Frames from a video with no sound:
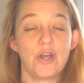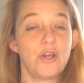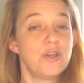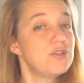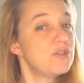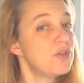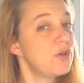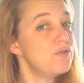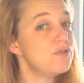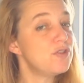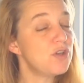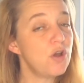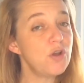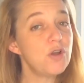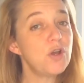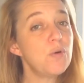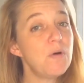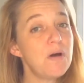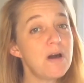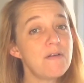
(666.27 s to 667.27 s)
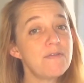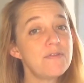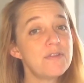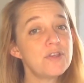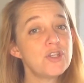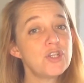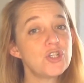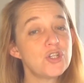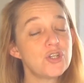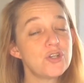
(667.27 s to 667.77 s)
So don't go after
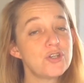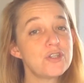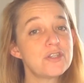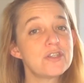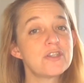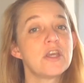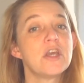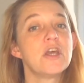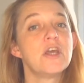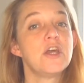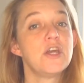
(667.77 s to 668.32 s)
the shoulds.